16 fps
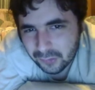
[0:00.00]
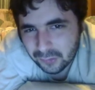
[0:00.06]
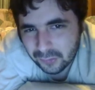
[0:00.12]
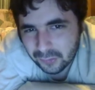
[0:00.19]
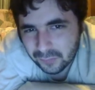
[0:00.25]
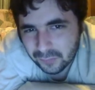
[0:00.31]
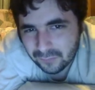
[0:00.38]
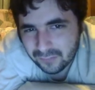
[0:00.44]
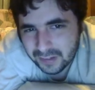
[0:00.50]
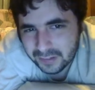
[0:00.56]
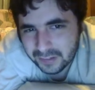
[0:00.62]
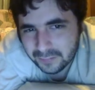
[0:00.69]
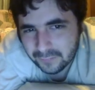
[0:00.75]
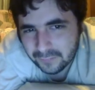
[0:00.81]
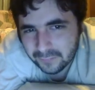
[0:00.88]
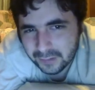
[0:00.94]
Since the
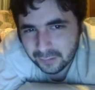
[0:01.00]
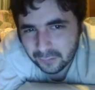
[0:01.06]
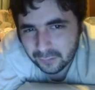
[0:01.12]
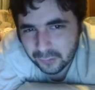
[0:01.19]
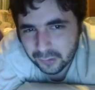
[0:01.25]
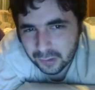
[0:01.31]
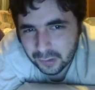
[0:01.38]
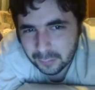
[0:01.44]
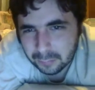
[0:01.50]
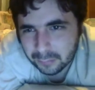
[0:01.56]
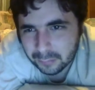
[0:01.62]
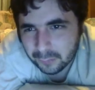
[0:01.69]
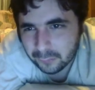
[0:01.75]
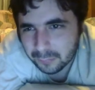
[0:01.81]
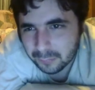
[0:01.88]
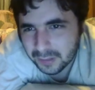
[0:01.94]
wedding, her English had
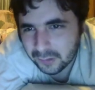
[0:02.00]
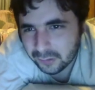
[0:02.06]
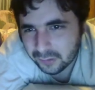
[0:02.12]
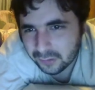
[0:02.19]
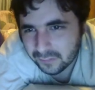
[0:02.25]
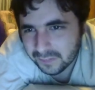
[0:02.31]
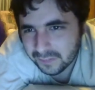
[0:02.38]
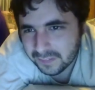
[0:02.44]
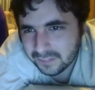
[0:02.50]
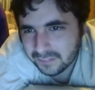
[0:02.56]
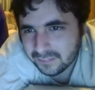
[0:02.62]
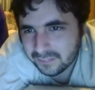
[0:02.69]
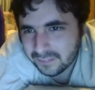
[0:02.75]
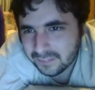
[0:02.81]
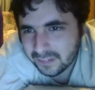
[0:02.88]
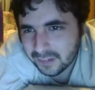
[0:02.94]
improved majorly,
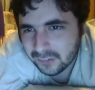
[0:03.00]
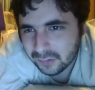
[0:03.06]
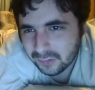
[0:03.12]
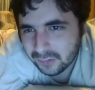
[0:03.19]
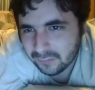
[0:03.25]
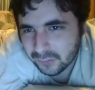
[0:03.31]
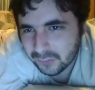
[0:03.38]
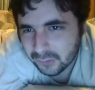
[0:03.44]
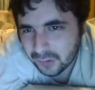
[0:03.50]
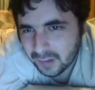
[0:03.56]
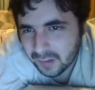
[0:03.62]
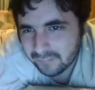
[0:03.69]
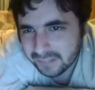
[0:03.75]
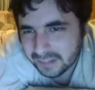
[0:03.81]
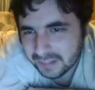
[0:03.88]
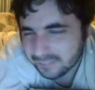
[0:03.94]
and she was calm and